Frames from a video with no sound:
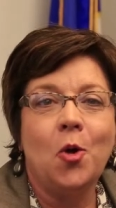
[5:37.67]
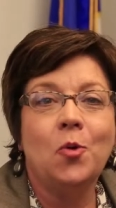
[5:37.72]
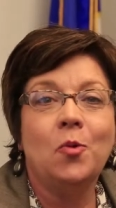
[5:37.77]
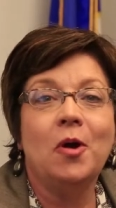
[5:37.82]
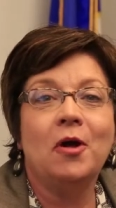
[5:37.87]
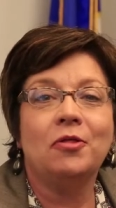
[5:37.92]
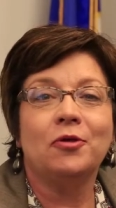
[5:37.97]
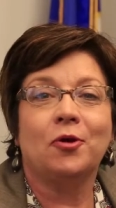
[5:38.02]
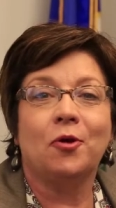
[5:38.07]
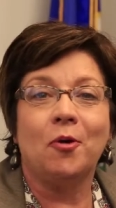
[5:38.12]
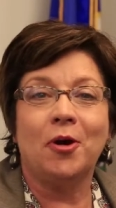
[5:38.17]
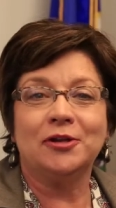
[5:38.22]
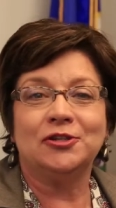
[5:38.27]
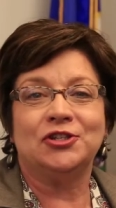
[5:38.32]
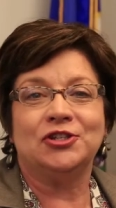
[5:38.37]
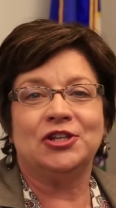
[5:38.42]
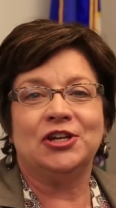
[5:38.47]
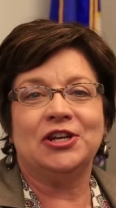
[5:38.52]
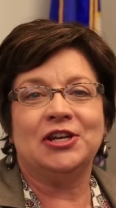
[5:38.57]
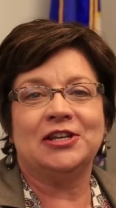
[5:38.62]
Well, the
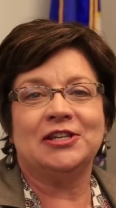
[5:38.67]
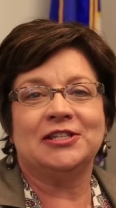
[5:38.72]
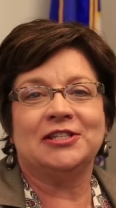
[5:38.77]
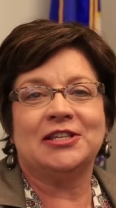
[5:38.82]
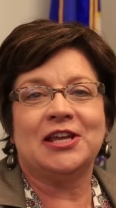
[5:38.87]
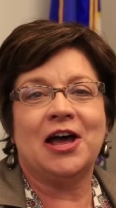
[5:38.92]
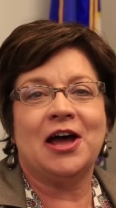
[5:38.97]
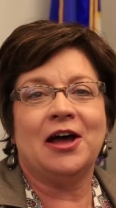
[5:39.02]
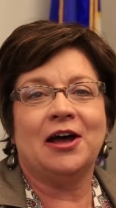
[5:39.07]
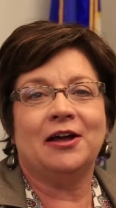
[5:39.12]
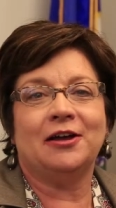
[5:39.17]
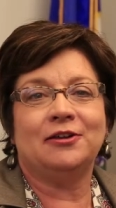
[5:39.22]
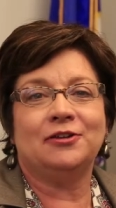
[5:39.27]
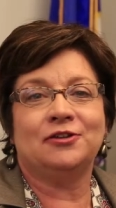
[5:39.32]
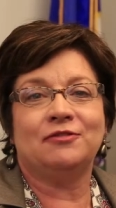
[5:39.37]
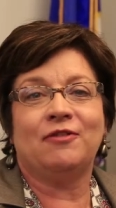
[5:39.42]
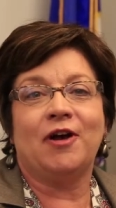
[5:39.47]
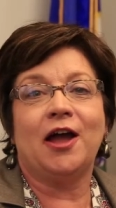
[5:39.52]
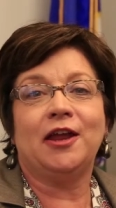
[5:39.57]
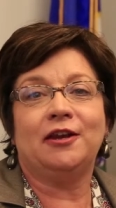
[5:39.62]
question is uh,
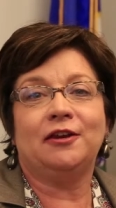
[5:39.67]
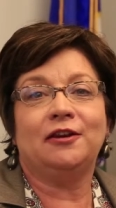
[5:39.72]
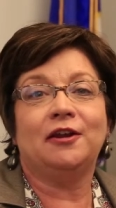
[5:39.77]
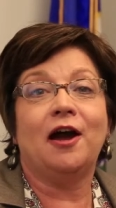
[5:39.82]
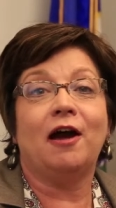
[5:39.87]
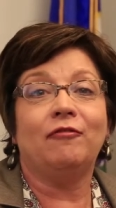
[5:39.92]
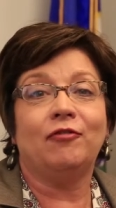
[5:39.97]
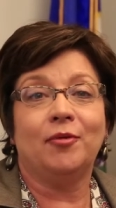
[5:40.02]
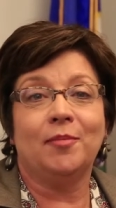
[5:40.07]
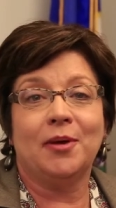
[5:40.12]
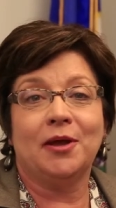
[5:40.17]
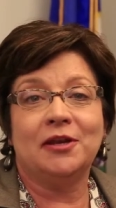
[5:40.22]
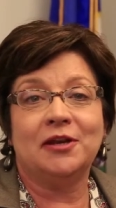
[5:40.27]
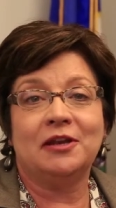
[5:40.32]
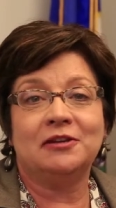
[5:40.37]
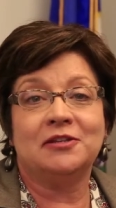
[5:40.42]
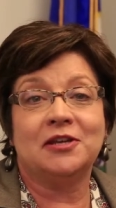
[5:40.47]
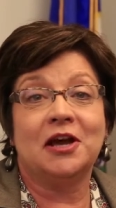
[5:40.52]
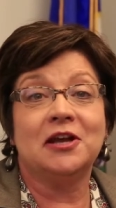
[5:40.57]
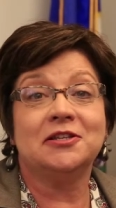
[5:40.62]
divided
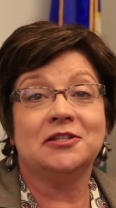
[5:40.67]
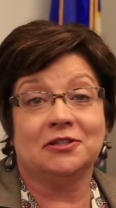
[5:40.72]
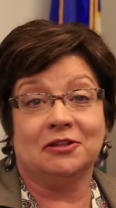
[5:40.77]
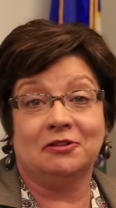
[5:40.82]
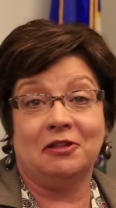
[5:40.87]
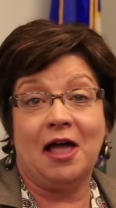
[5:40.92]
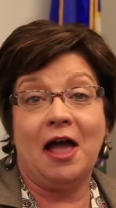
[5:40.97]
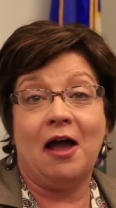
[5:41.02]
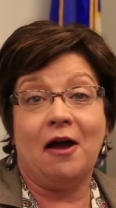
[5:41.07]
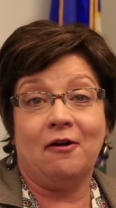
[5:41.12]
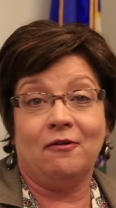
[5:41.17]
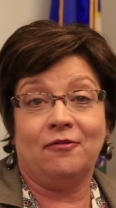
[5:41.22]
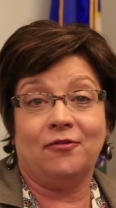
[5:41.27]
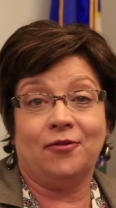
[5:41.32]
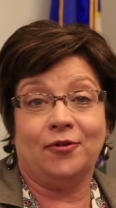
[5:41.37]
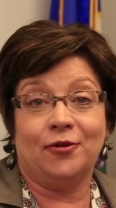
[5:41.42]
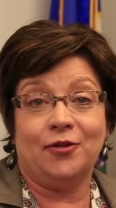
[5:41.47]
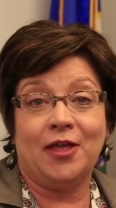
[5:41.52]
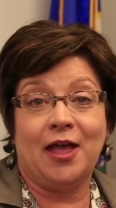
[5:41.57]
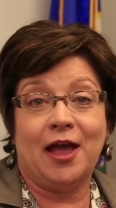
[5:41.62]
government does allow
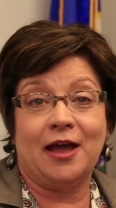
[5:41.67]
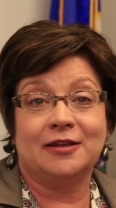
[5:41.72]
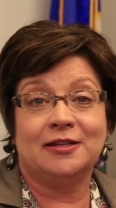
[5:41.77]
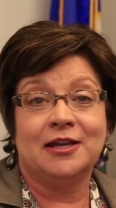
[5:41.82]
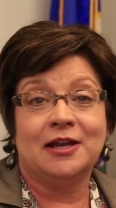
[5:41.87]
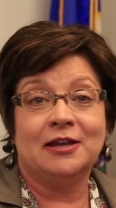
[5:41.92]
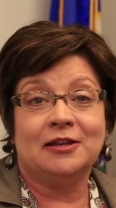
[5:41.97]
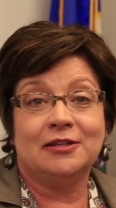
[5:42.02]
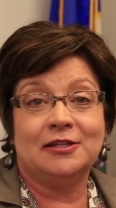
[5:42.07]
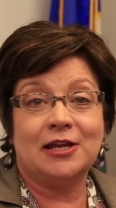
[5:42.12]
for that